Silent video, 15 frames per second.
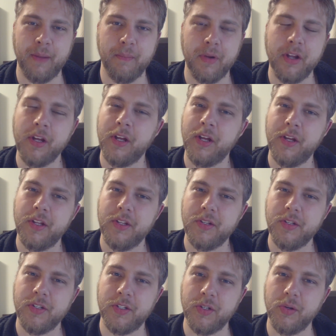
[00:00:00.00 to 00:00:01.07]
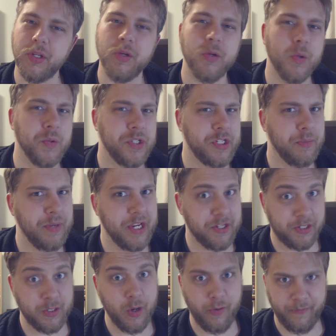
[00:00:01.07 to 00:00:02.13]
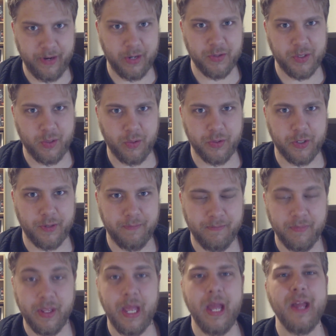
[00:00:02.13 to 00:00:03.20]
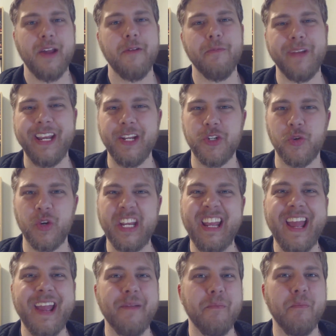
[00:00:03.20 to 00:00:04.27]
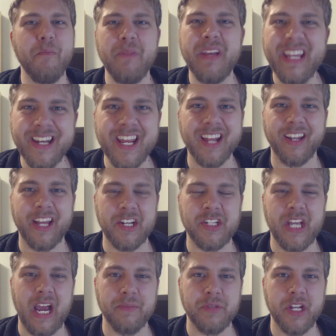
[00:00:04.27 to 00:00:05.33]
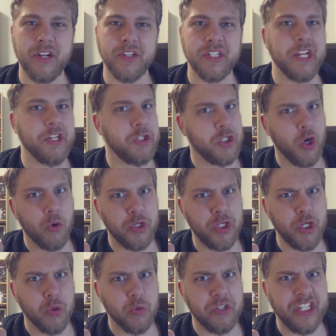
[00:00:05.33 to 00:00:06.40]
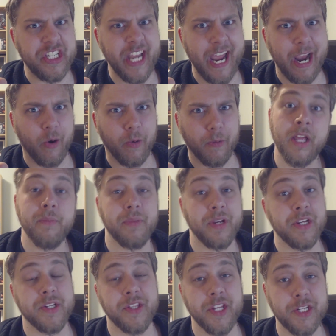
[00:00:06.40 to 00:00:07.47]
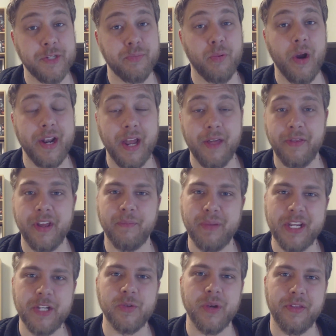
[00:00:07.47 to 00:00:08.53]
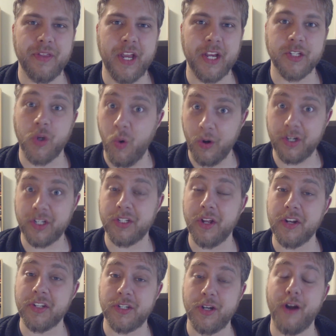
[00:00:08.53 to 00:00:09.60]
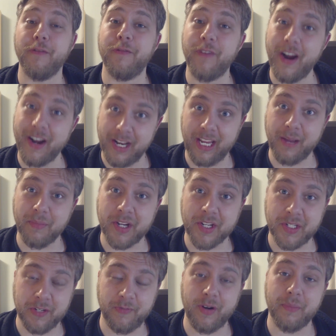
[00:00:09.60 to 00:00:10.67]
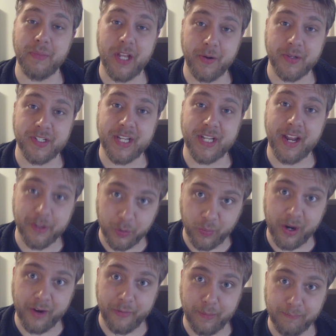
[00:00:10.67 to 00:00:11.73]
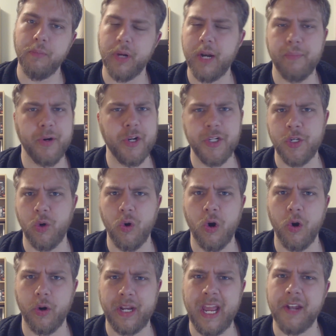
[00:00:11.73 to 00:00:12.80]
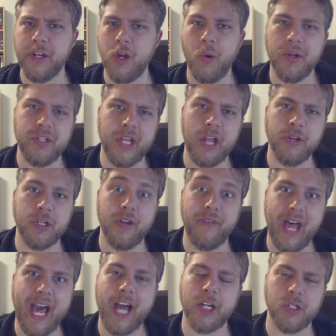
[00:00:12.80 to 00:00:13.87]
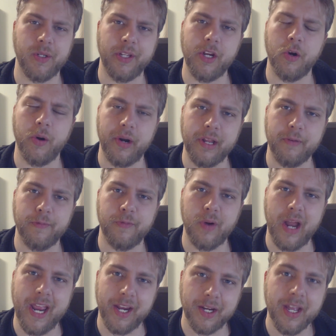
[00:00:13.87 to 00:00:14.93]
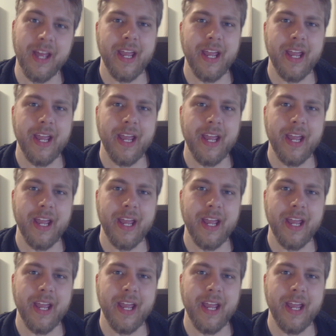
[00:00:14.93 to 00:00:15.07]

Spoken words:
him, so you used to be a Stonevale soldier? Petrie immediately chimes in and he said, don't you dare. Because at this point, I think Petrie thinks Hork's going to start fighting him because he's from the other side of the river. But I'm pretty sure Hork had no intention of actually hurting Frank,